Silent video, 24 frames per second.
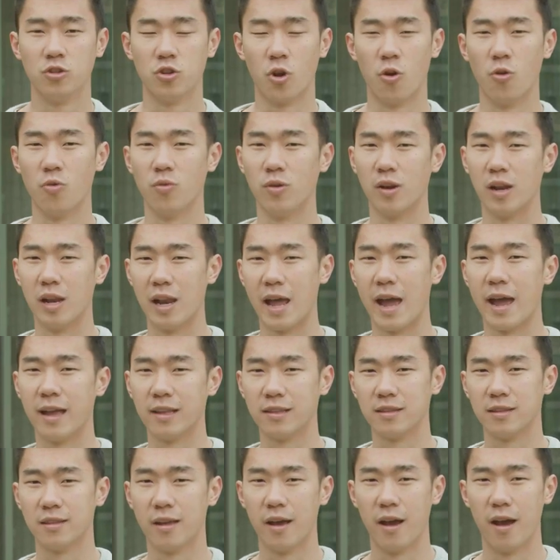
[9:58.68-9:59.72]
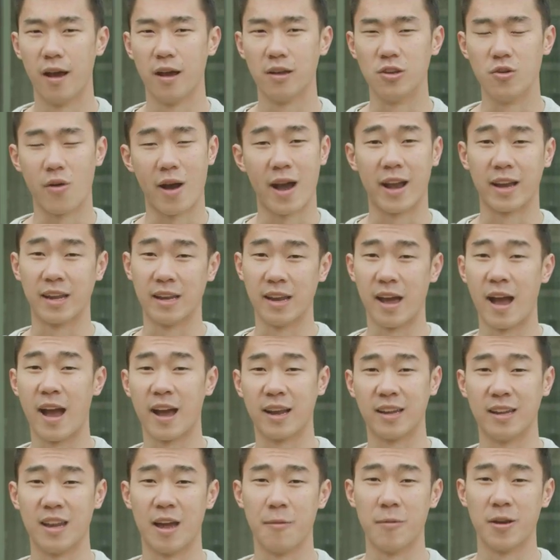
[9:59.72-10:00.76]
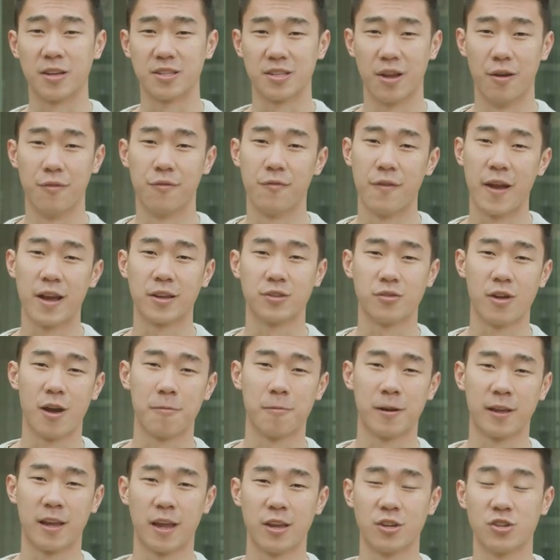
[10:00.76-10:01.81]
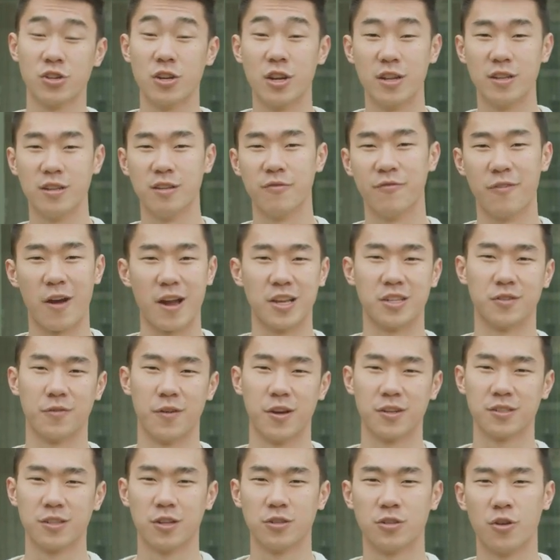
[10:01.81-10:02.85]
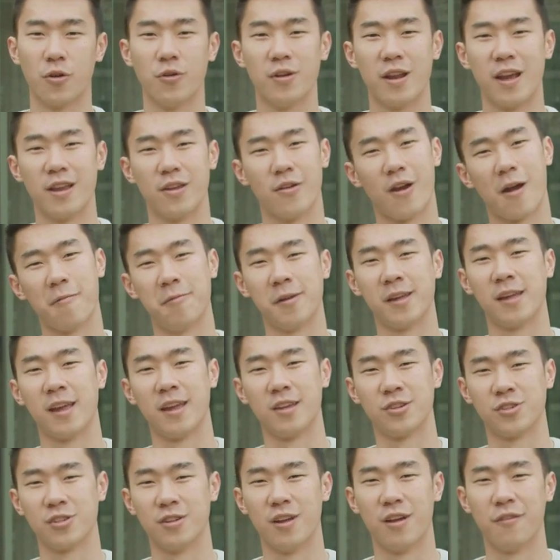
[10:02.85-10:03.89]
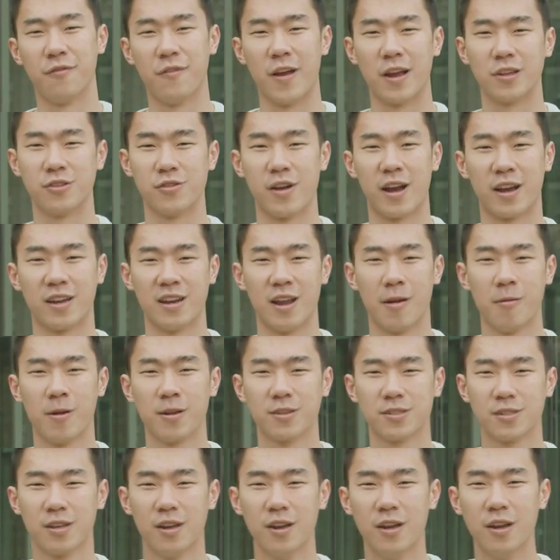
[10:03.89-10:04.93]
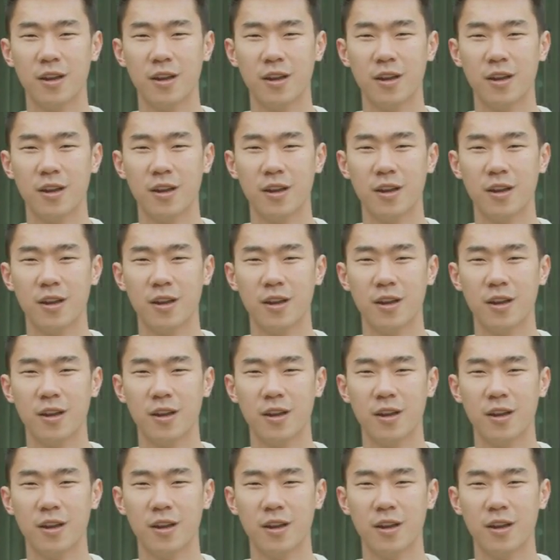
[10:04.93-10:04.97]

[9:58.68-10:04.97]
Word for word: don't let uh, your academics affect your application and vice versa, don't let your application affect your academics.